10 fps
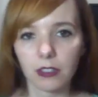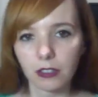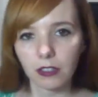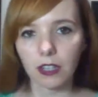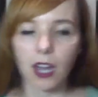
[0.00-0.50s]

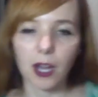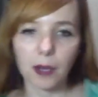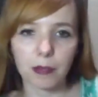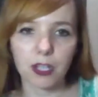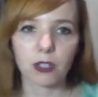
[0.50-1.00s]

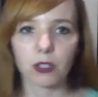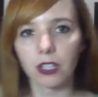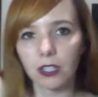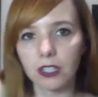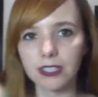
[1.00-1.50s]

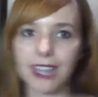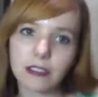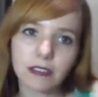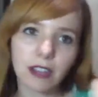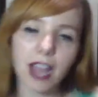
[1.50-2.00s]
Because I
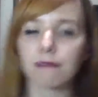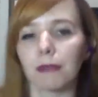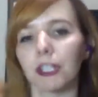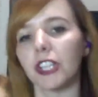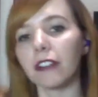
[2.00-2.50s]
don't have
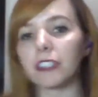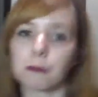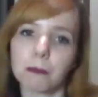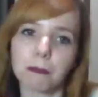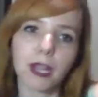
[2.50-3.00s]
much else,
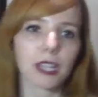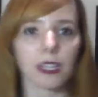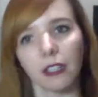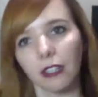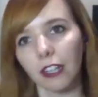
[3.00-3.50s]
but
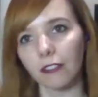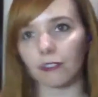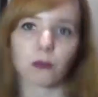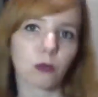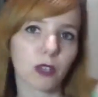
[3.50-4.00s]

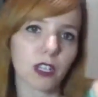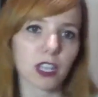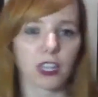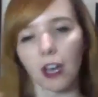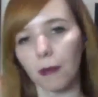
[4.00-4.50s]

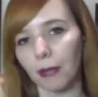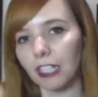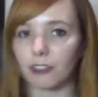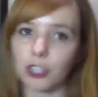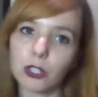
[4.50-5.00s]
Amanda,
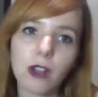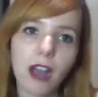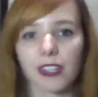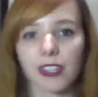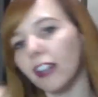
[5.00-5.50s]
if you don't have
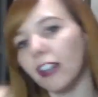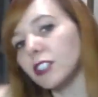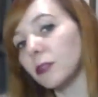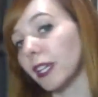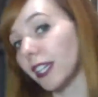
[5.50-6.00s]
anything else,
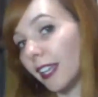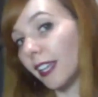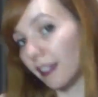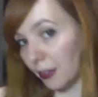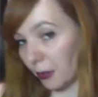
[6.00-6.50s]
we could get
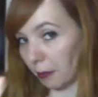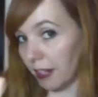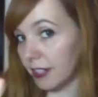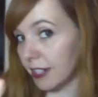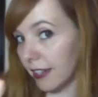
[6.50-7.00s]
into the Dork
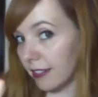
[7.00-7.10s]
Pride chat.